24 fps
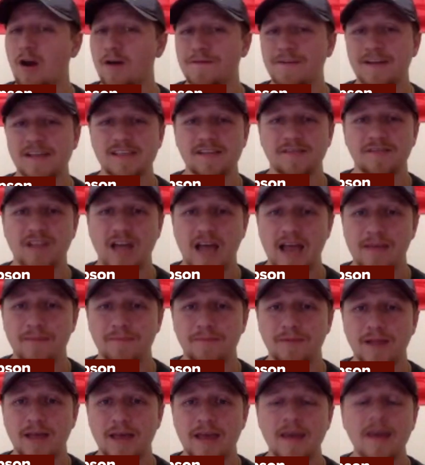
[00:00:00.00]
offensive line
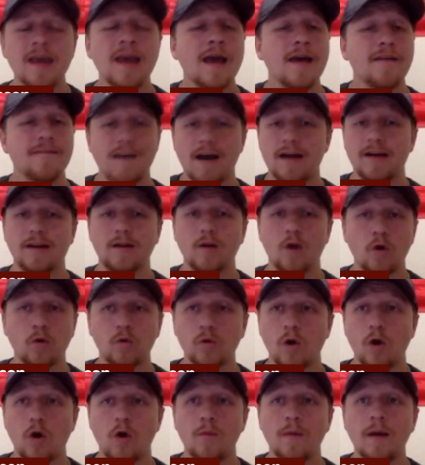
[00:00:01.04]
play found at
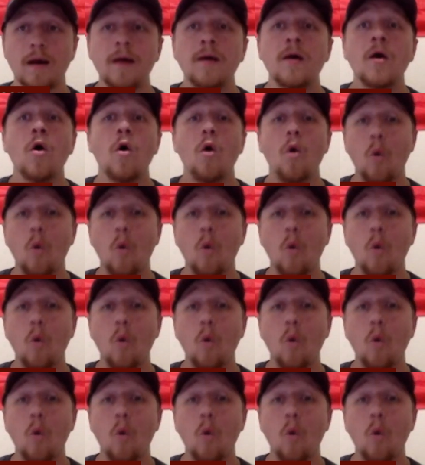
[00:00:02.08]
Oklahoma,